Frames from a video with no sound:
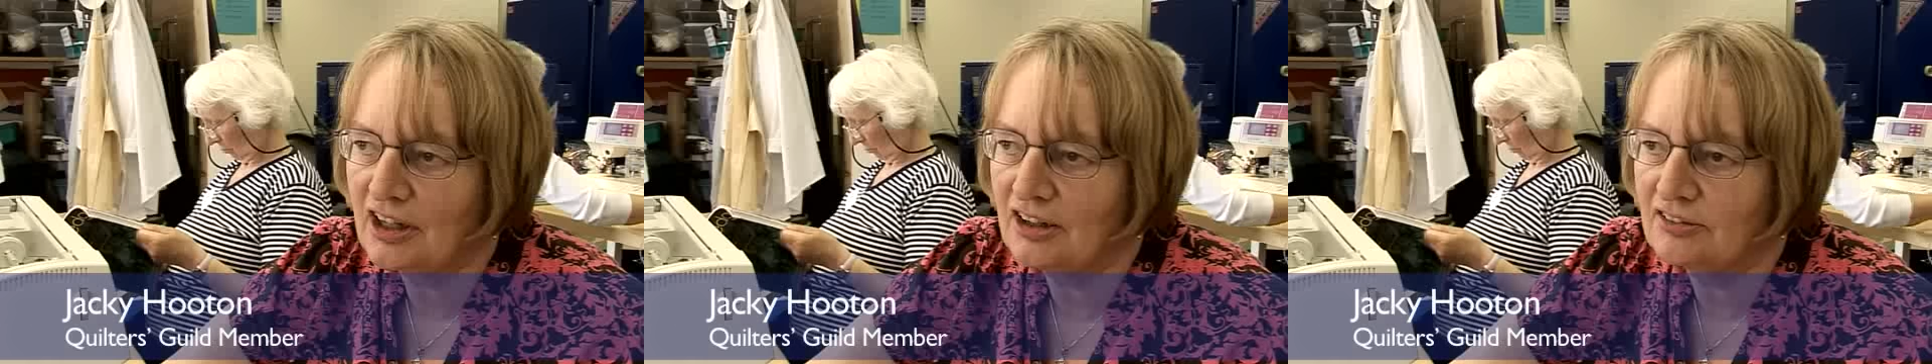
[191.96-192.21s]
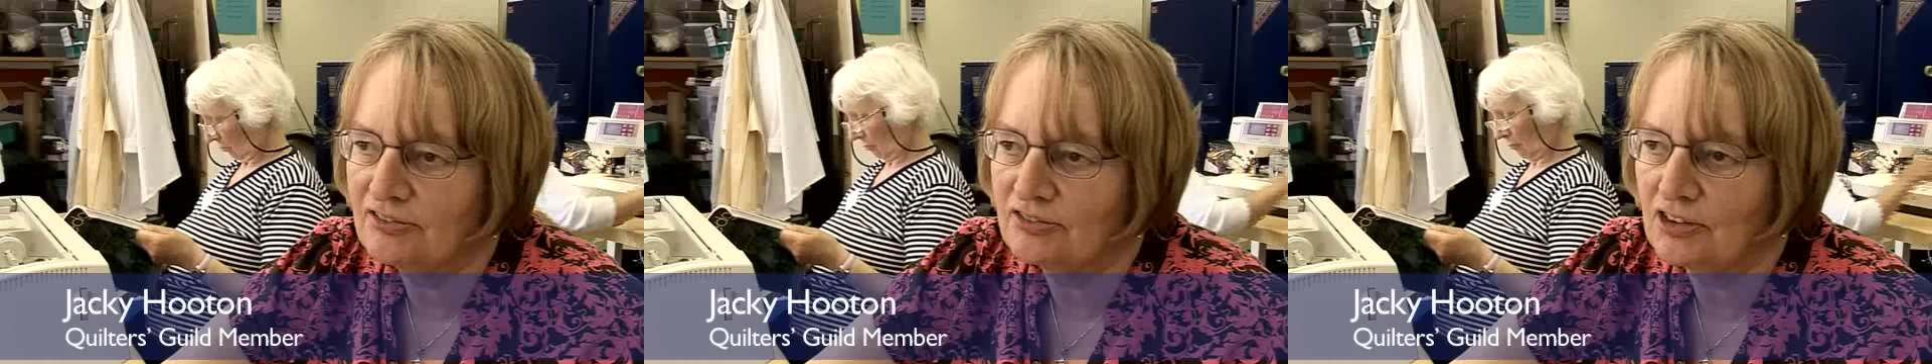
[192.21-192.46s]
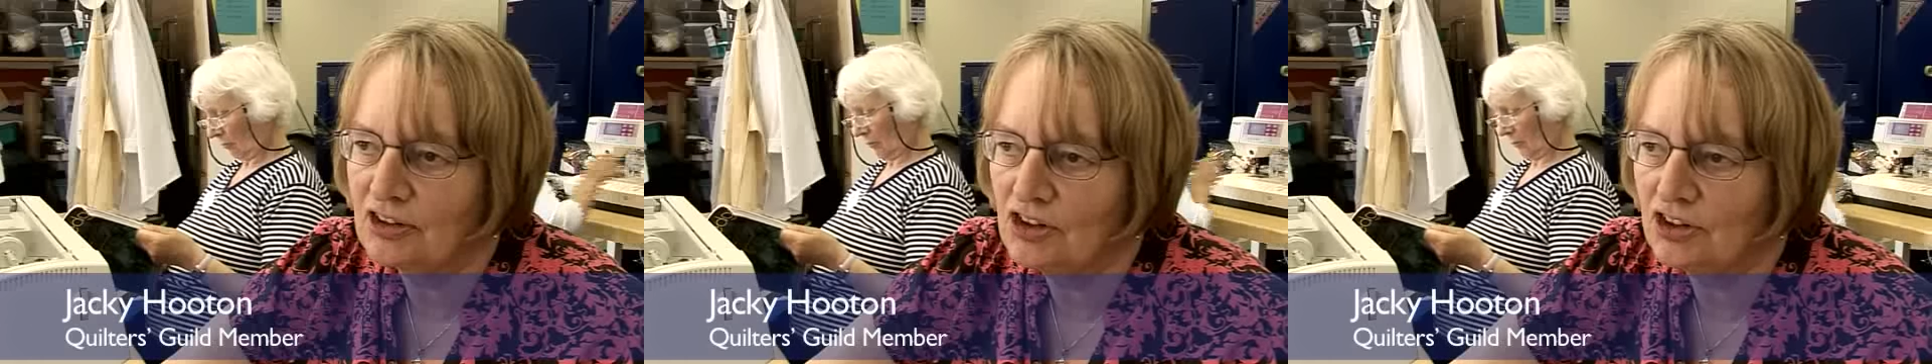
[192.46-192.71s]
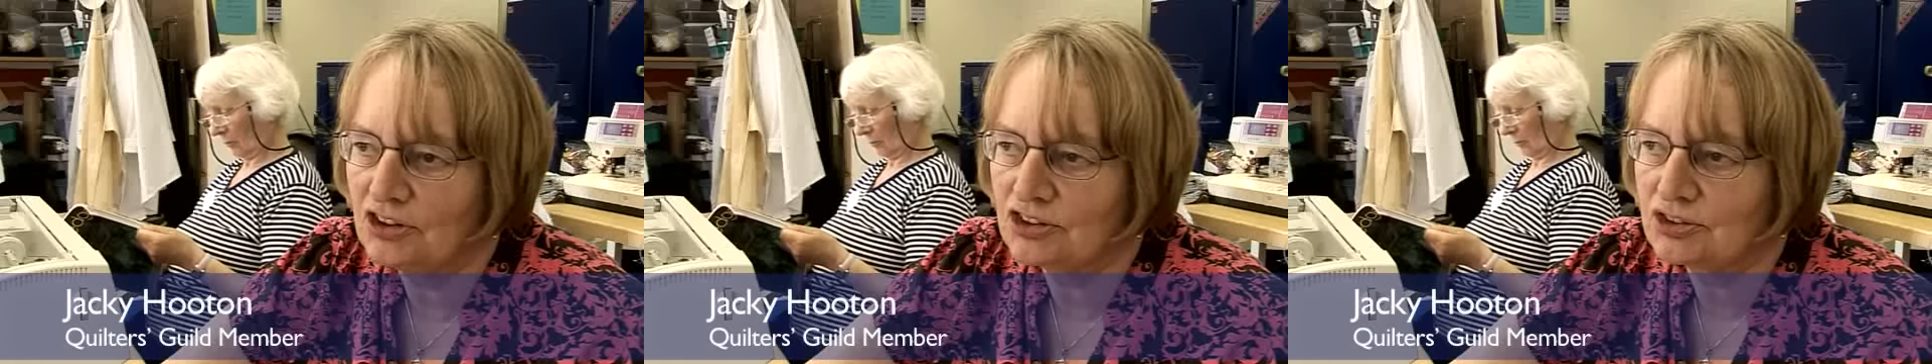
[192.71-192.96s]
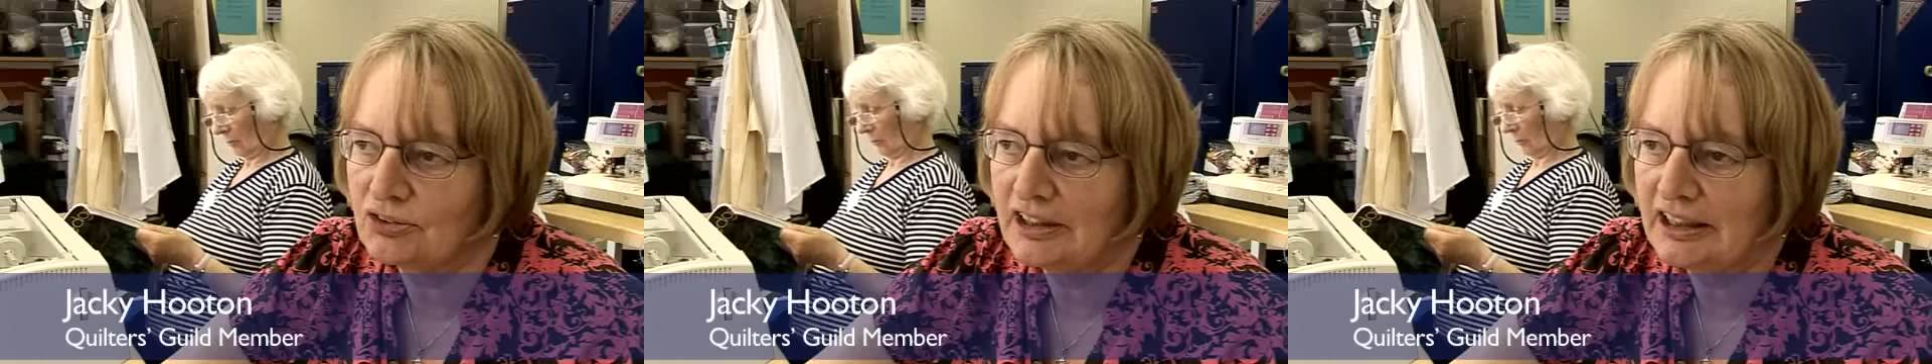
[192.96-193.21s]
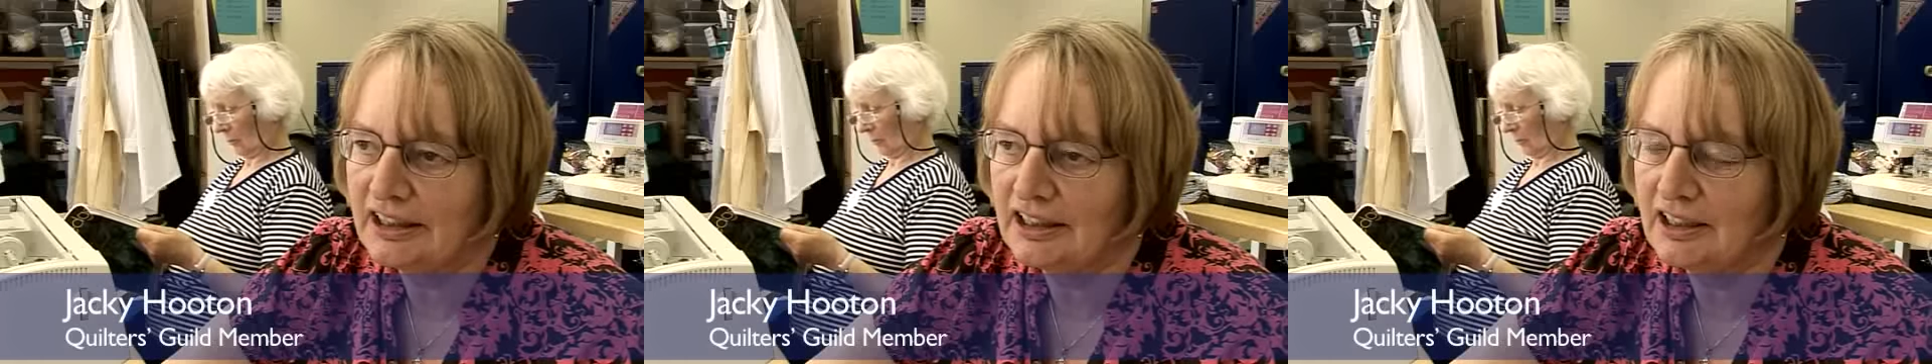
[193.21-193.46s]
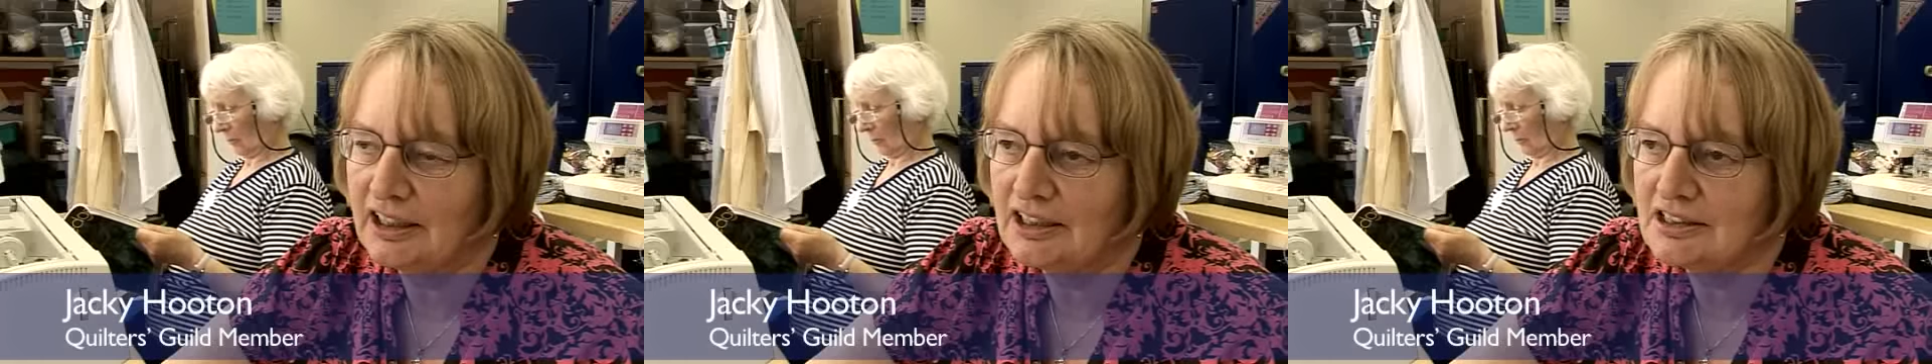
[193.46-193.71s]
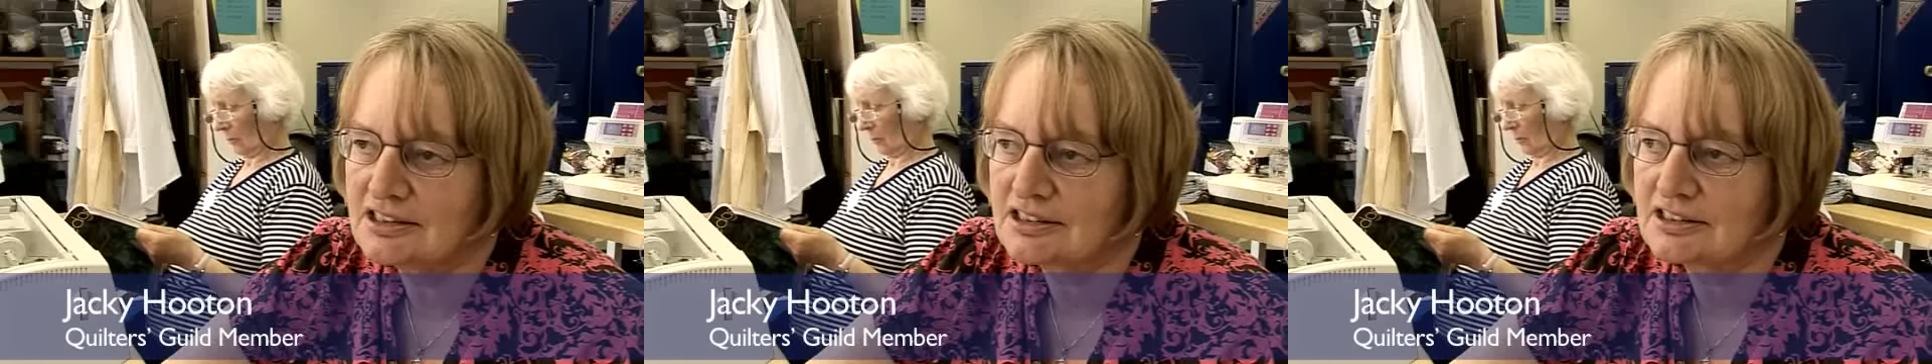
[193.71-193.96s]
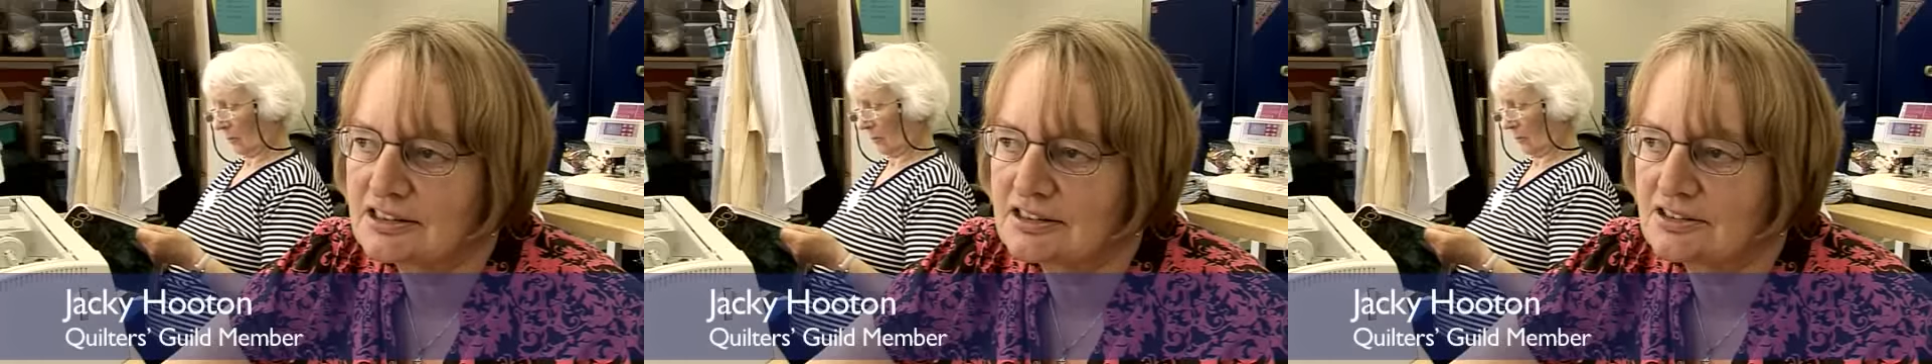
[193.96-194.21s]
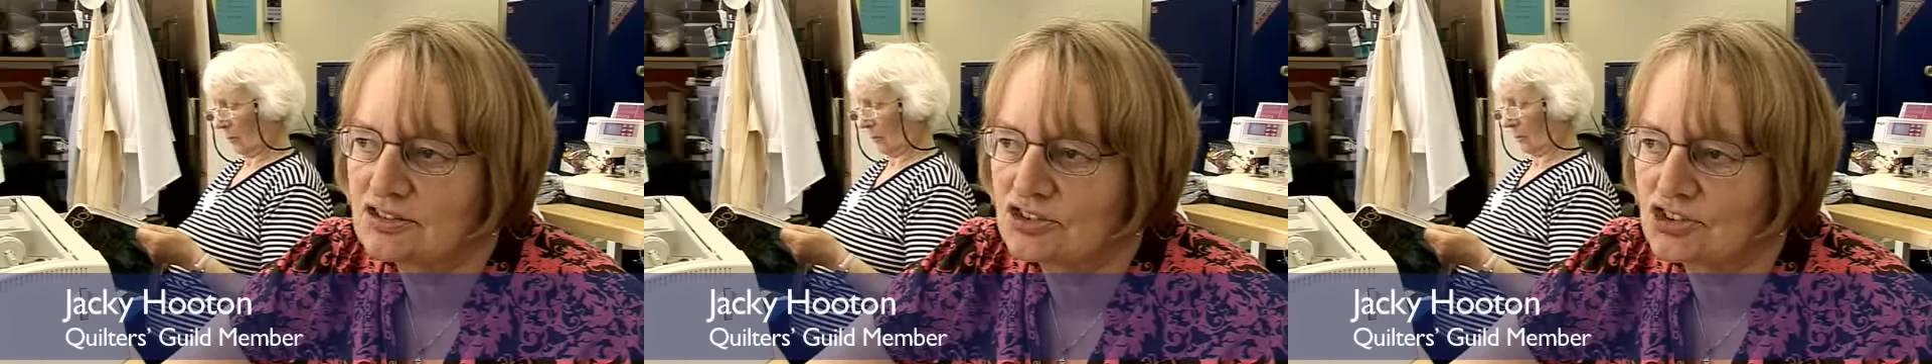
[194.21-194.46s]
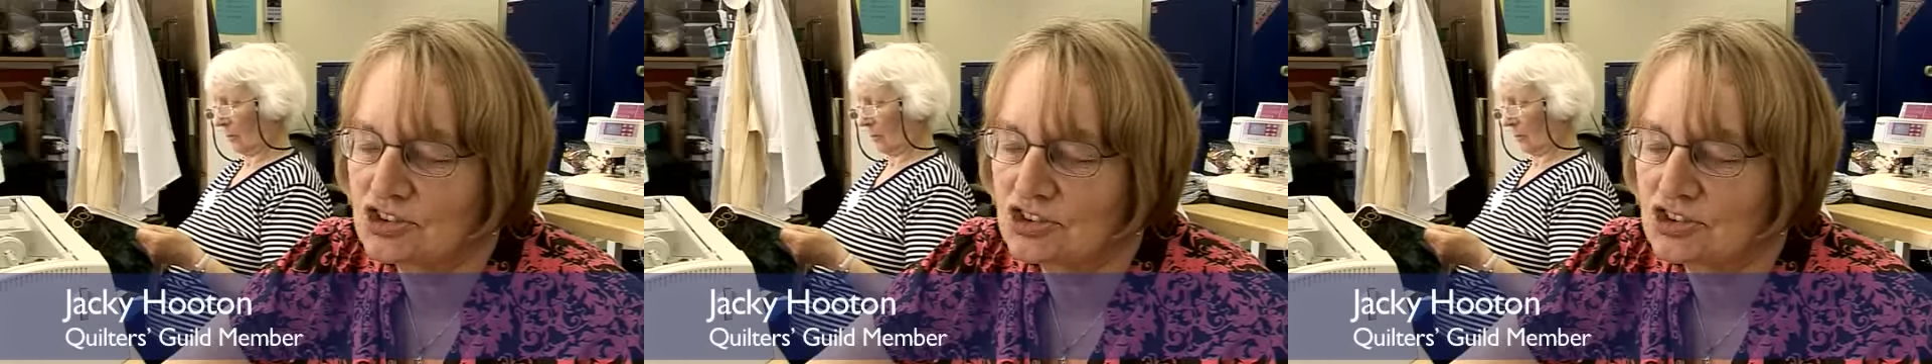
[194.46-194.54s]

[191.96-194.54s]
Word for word: thing I've learned really is